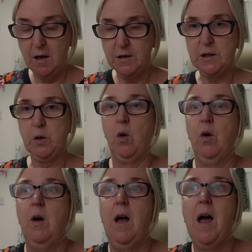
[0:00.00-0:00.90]

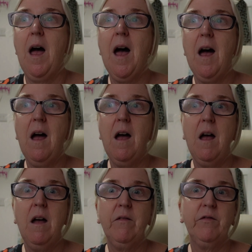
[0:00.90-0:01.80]
So I
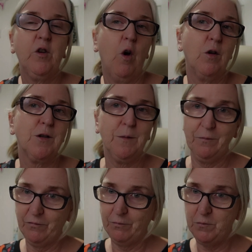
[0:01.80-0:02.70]
have got
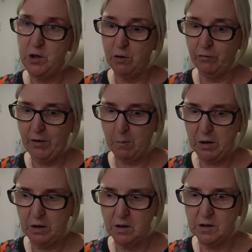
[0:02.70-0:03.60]
some new
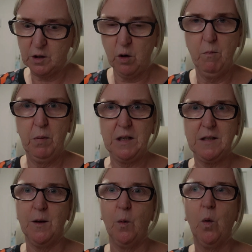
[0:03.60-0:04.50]
fabric that's come, but
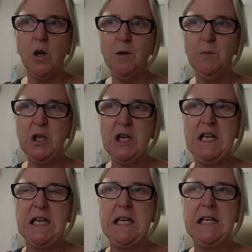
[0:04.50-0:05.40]
it's in the washing
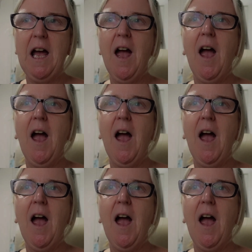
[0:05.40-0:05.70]
machine.